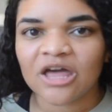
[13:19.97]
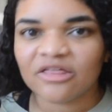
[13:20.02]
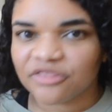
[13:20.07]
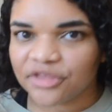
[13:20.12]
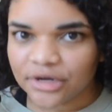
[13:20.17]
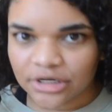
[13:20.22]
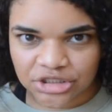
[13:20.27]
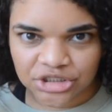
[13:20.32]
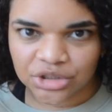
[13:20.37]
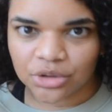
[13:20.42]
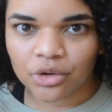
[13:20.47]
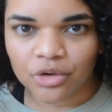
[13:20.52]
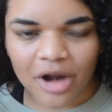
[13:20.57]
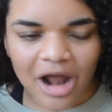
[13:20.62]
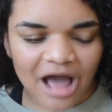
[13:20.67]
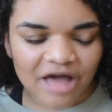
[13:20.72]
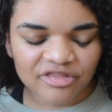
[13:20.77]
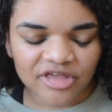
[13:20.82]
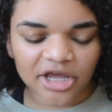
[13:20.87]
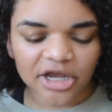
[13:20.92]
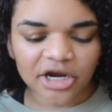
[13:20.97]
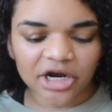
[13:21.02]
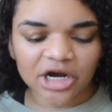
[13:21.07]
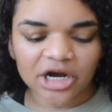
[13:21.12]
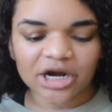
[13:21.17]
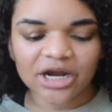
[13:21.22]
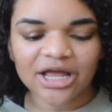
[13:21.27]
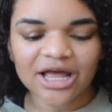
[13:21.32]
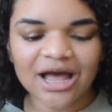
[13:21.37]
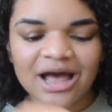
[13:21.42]
They're still not
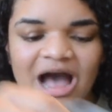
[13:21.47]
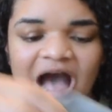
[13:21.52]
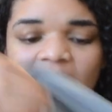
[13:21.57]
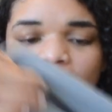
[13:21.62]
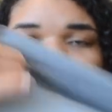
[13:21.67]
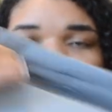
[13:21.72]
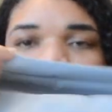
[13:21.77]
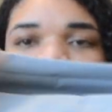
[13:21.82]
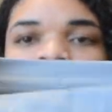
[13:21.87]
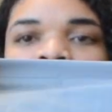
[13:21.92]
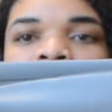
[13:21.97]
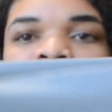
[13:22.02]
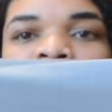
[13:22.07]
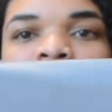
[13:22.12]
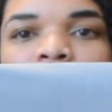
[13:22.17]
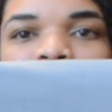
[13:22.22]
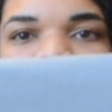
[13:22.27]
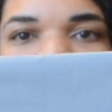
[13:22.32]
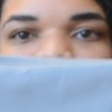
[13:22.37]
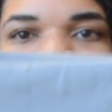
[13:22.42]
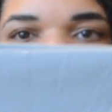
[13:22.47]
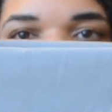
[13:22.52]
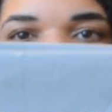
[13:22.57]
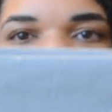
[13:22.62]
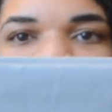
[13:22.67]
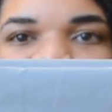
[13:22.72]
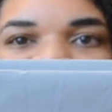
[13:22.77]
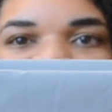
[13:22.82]
there. But I'm probably going to